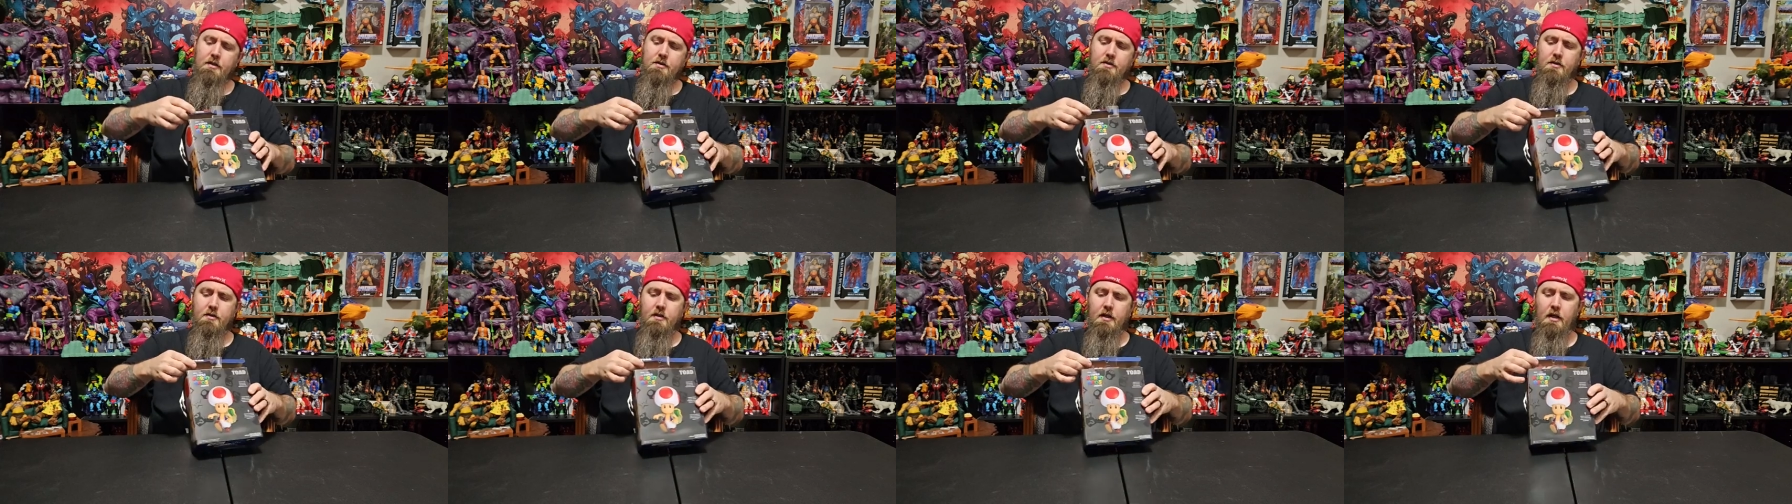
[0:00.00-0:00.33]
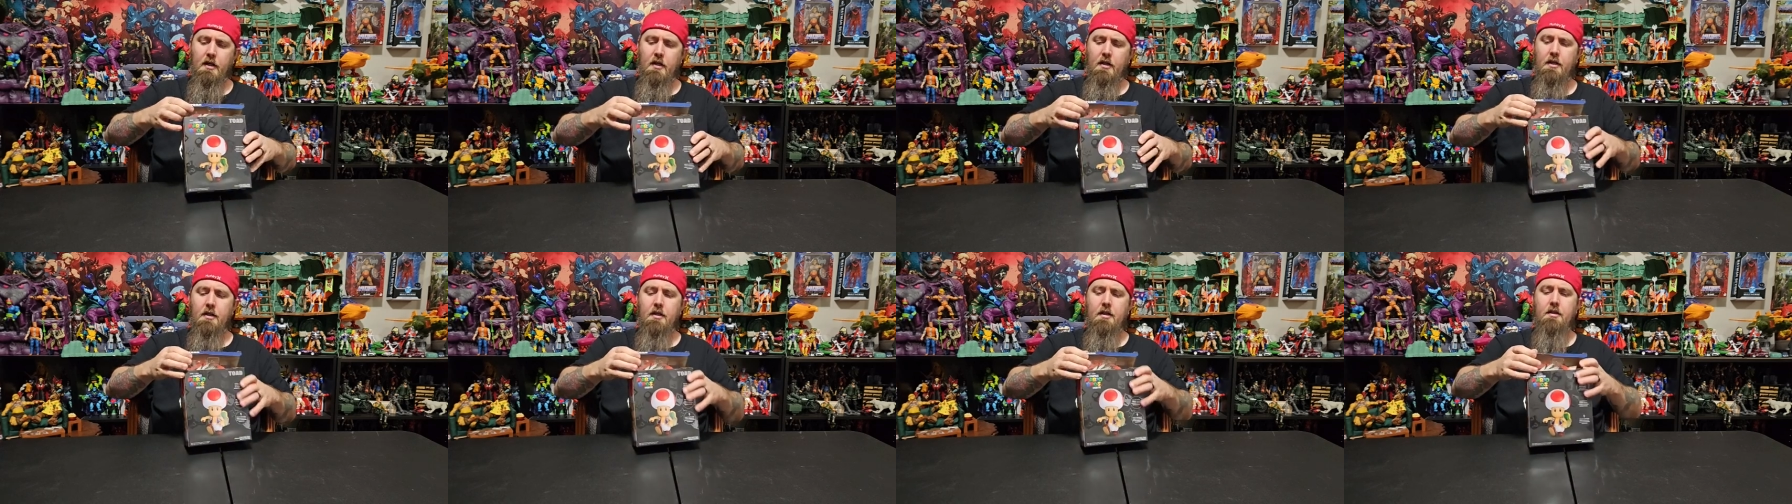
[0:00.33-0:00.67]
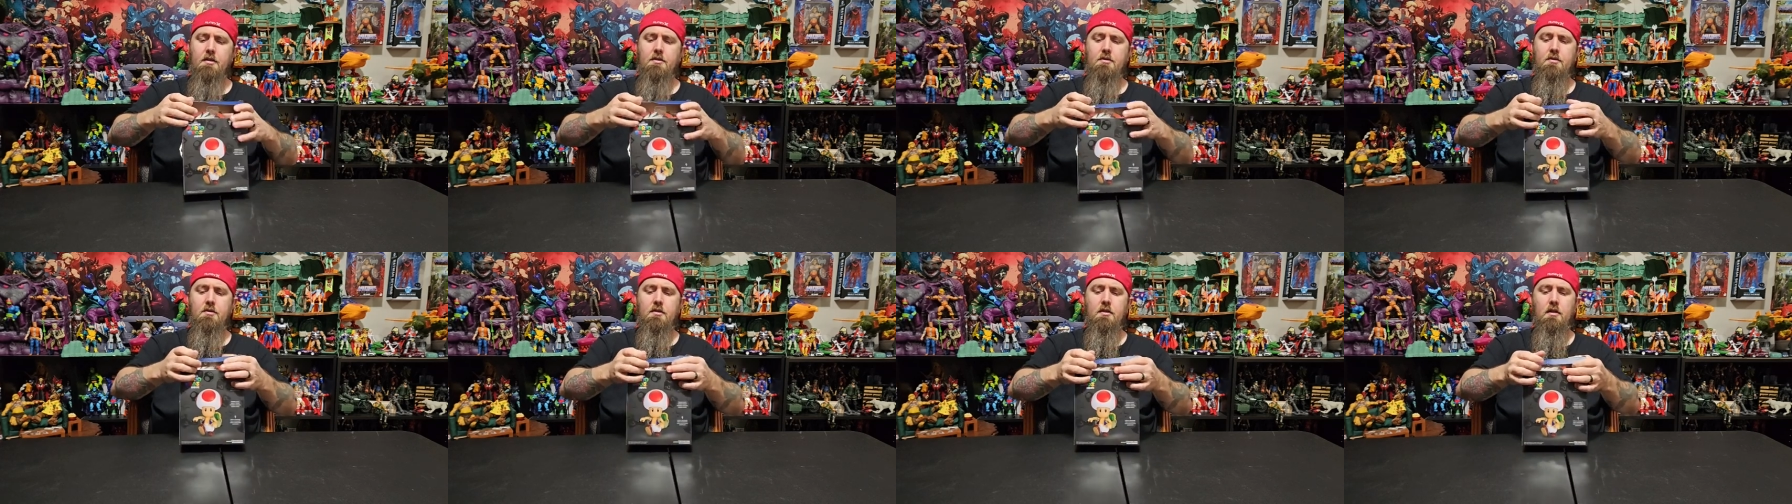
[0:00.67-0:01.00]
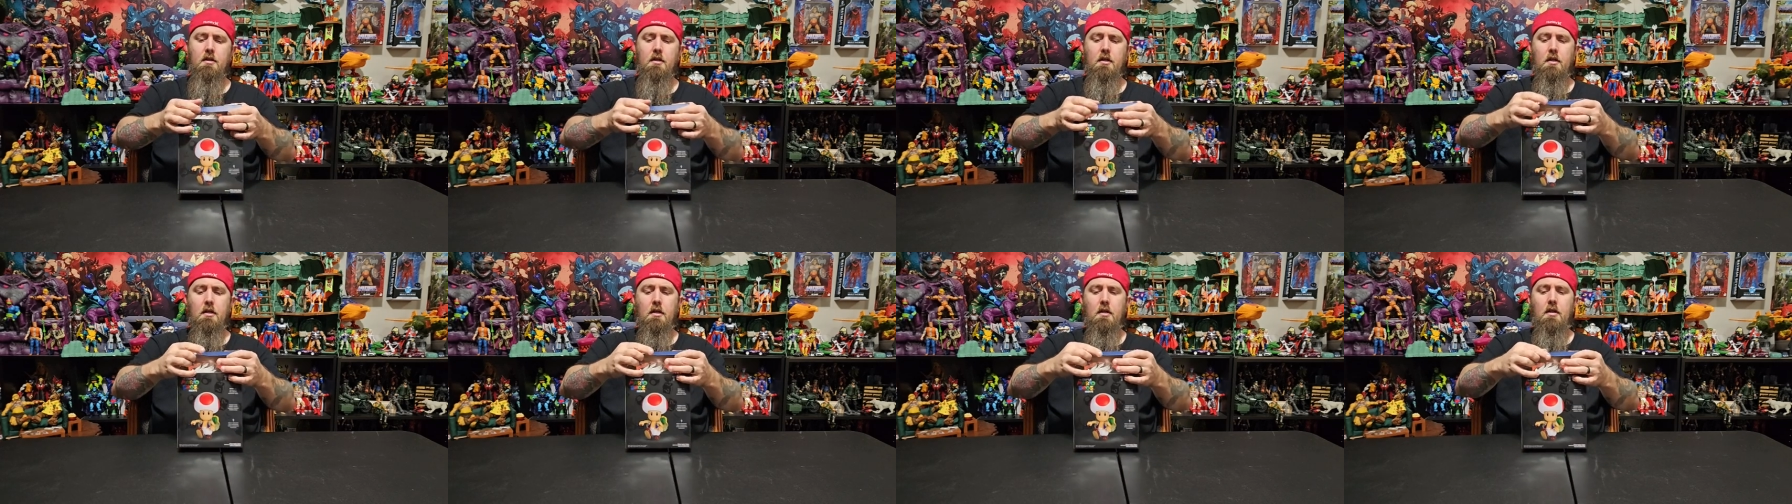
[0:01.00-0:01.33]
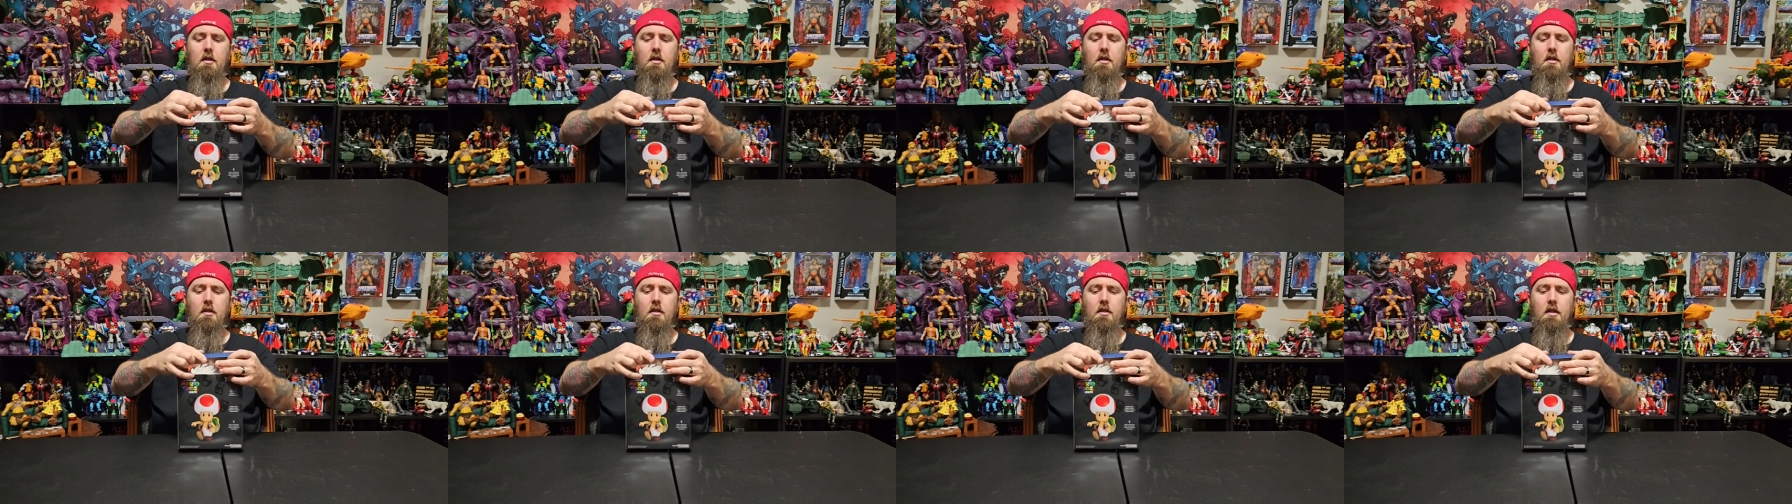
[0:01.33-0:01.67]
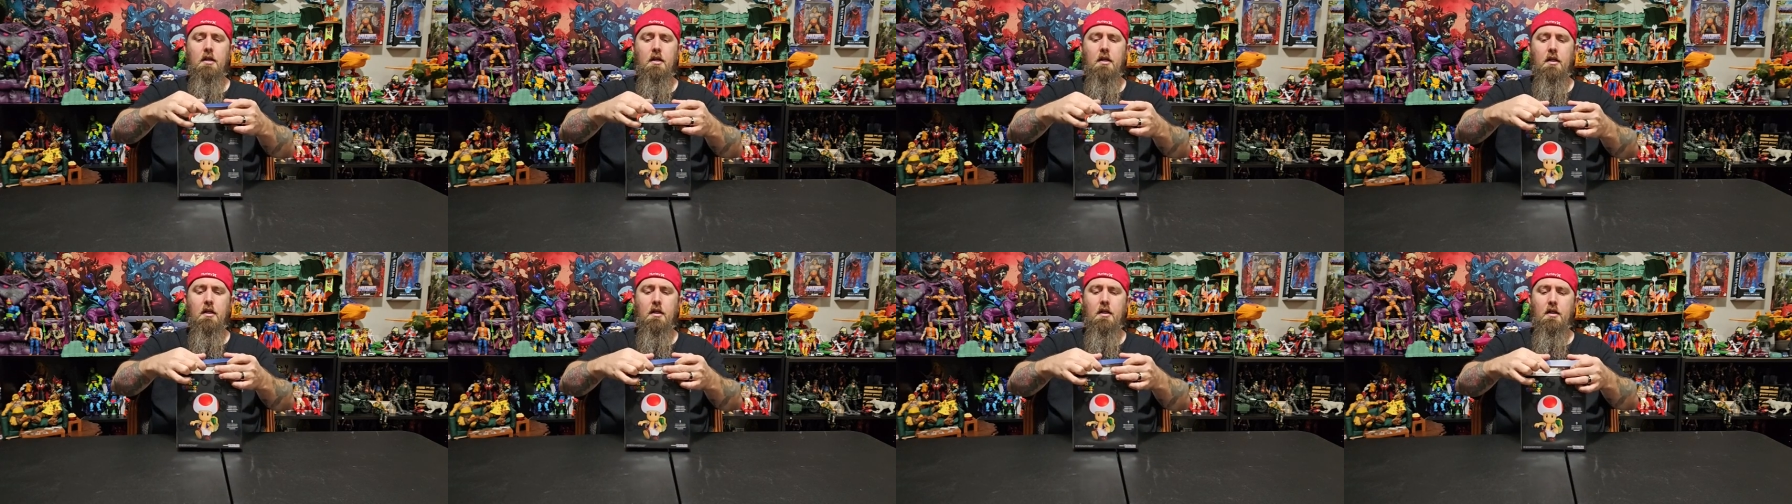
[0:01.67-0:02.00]
so there is
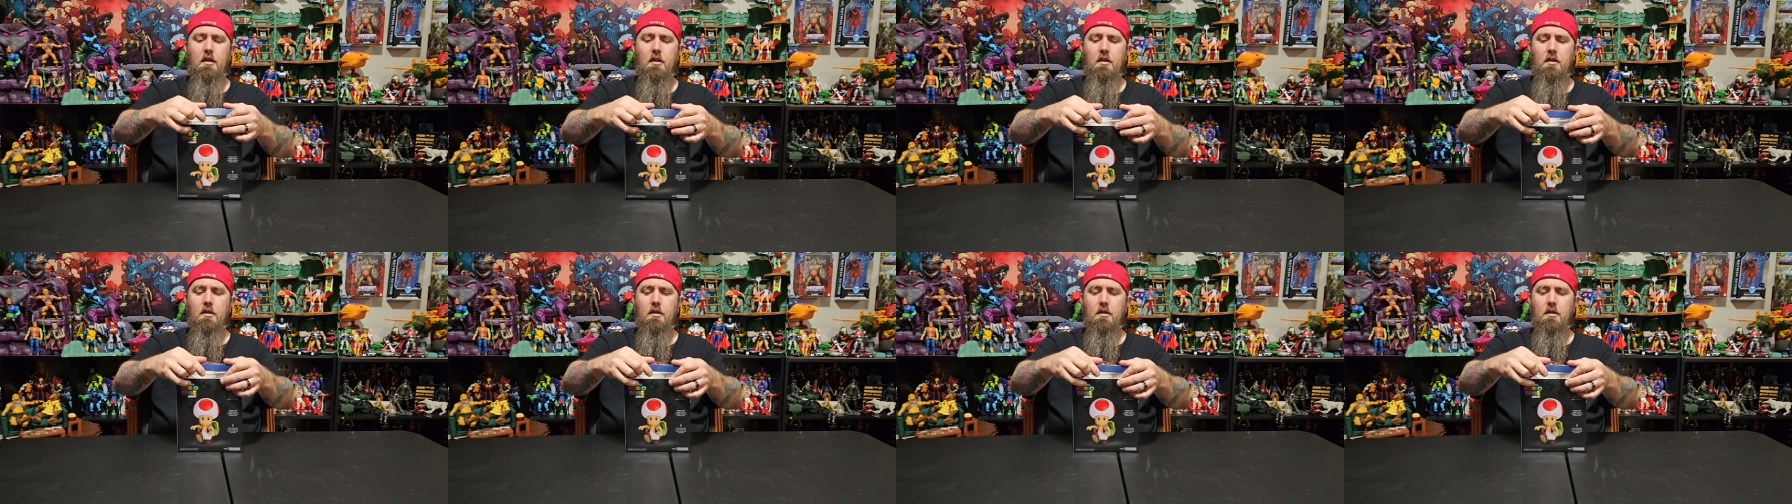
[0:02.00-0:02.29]
the